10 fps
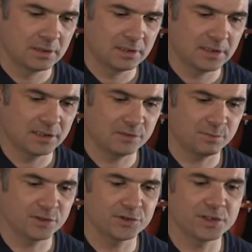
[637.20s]
That's
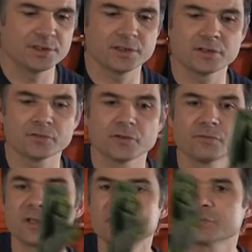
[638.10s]
much easier. So
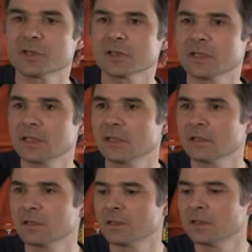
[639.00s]
very gently
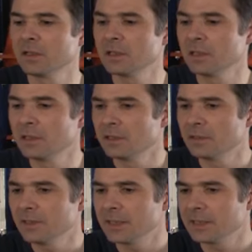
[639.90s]

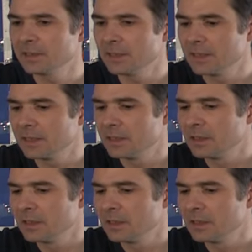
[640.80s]
taking the leak